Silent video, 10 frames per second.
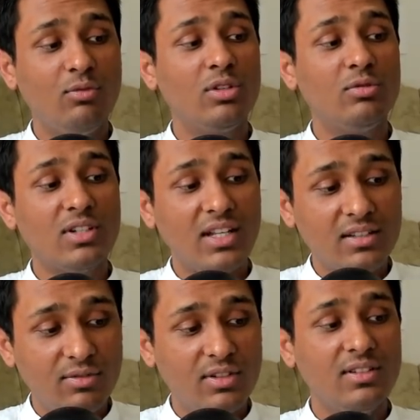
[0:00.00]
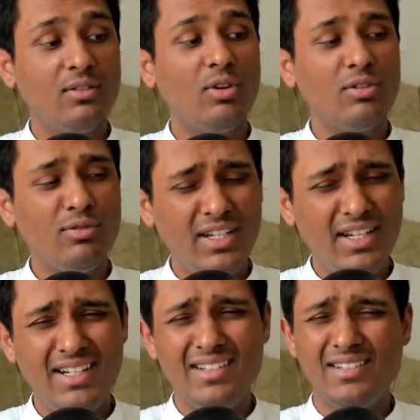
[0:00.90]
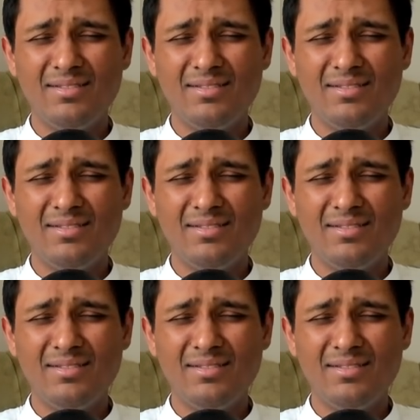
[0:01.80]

one who transfers it, one who eats.